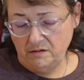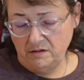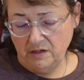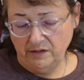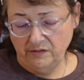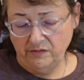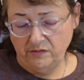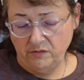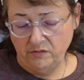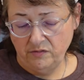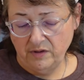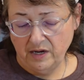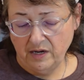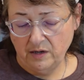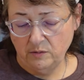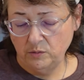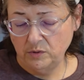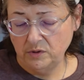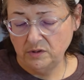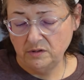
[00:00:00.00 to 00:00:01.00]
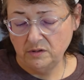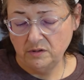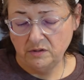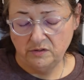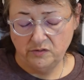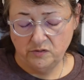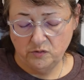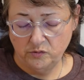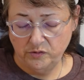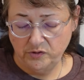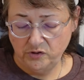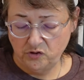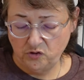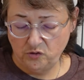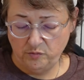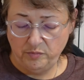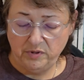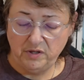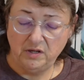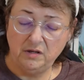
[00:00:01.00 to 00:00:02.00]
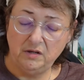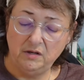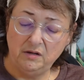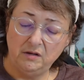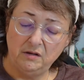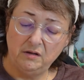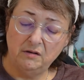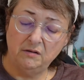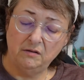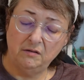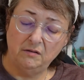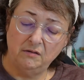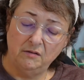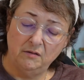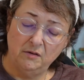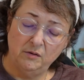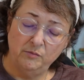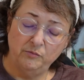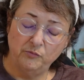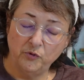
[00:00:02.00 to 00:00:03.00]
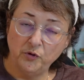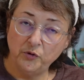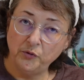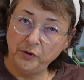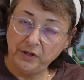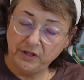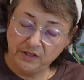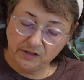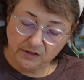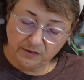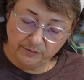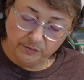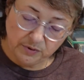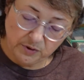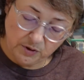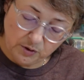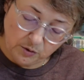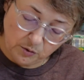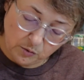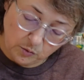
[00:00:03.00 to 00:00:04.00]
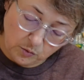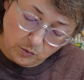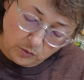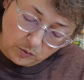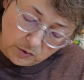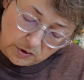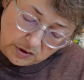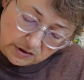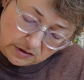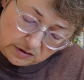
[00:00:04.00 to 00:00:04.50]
next to that one is going to be brilliant blue.